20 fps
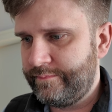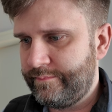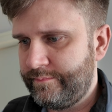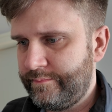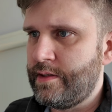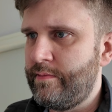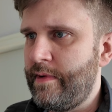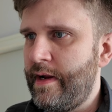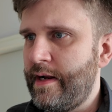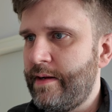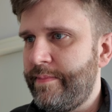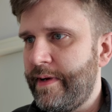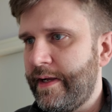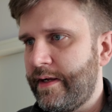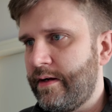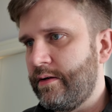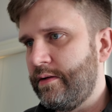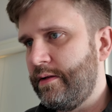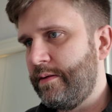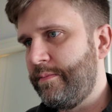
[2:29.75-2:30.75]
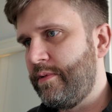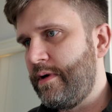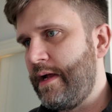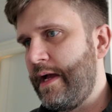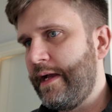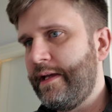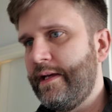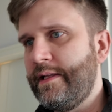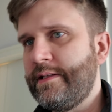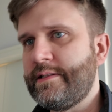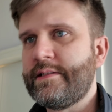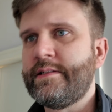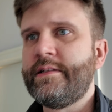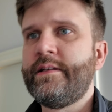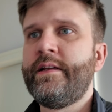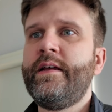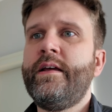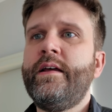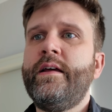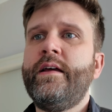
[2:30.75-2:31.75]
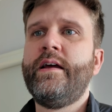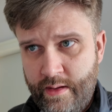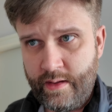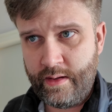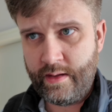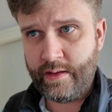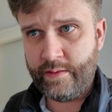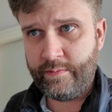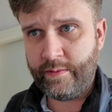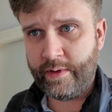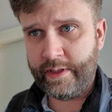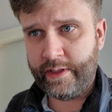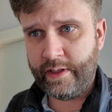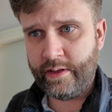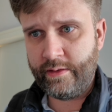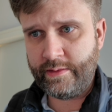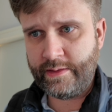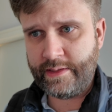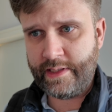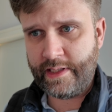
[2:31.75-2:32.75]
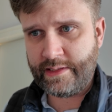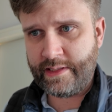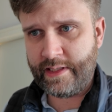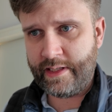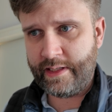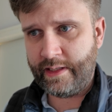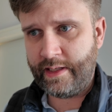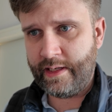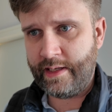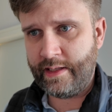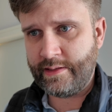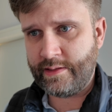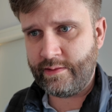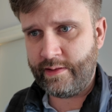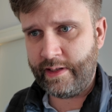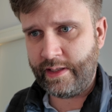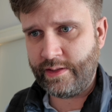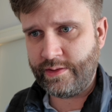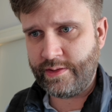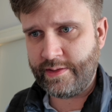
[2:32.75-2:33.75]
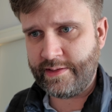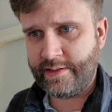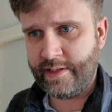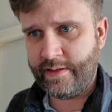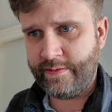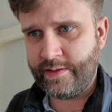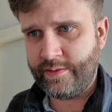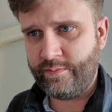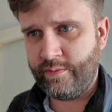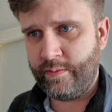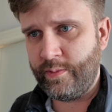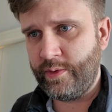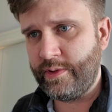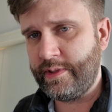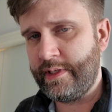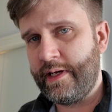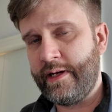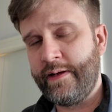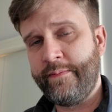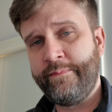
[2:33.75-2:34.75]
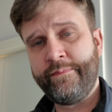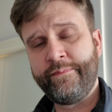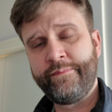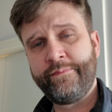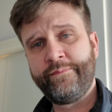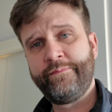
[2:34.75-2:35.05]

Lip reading: surround it by curly brackets. Then we're going to go and test that again so I can just send this one more time.